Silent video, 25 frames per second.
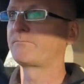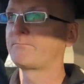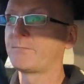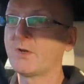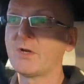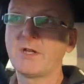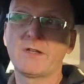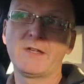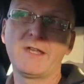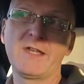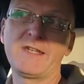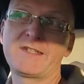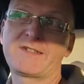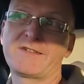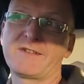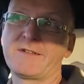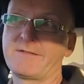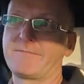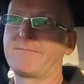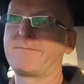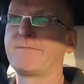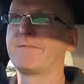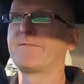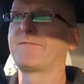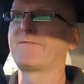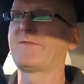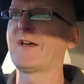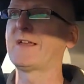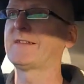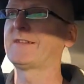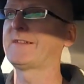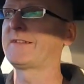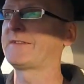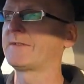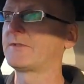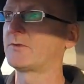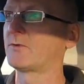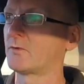but it's a
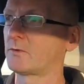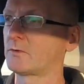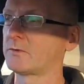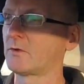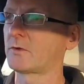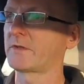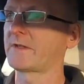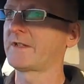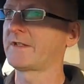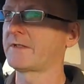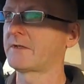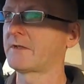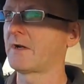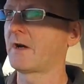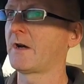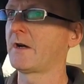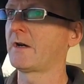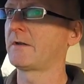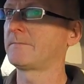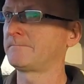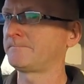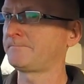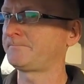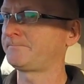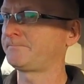fairly good looking car.